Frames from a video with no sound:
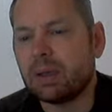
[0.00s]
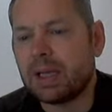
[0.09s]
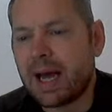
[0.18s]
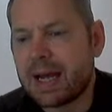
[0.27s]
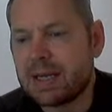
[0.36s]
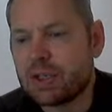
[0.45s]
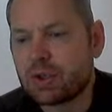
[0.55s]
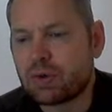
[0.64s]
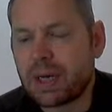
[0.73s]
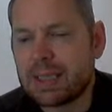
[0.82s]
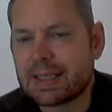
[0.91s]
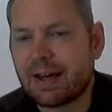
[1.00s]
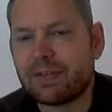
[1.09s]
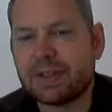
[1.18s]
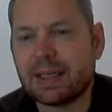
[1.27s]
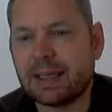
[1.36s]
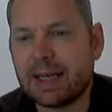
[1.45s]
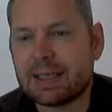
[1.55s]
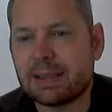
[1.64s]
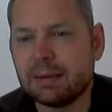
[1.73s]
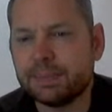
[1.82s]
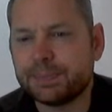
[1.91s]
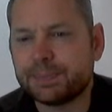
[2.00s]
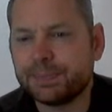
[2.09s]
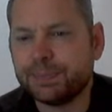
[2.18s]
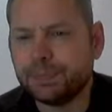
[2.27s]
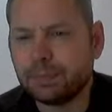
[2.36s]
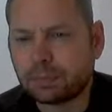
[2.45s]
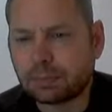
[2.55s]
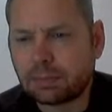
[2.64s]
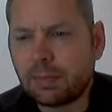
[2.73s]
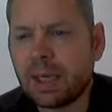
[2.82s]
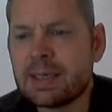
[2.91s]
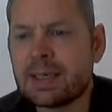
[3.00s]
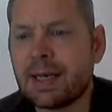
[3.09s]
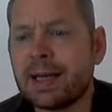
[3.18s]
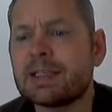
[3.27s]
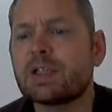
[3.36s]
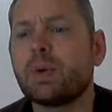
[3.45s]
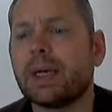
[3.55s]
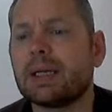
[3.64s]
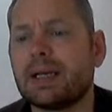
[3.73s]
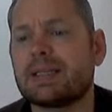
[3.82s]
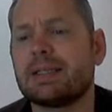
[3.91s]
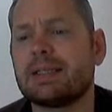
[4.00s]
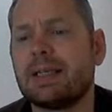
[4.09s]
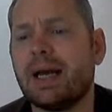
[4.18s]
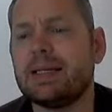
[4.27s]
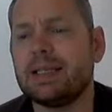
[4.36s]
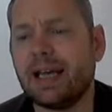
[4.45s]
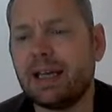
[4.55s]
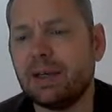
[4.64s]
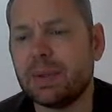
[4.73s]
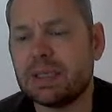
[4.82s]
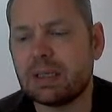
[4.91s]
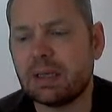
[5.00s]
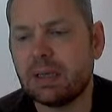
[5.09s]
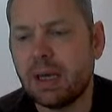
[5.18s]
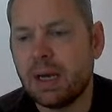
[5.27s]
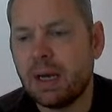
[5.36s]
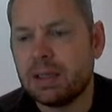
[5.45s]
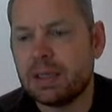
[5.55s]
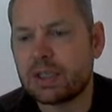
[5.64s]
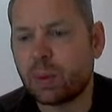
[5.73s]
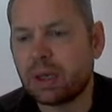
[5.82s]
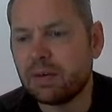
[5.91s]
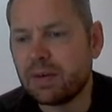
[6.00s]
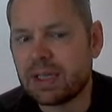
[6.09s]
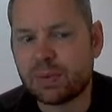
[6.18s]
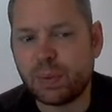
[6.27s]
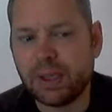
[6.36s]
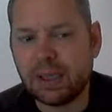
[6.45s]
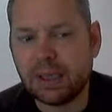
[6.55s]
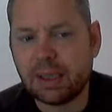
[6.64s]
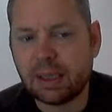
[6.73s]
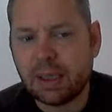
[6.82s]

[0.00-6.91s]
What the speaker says: online straight after the lesson. It's a nice quick lesson today to get you into the swing of it this week.